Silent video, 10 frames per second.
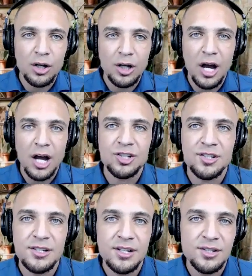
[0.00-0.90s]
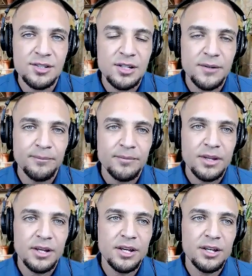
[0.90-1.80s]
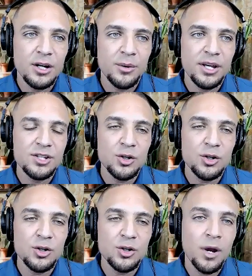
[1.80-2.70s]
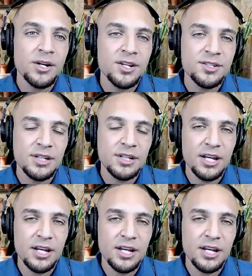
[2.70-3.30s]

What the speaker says: consciousness, you know, is your awareness,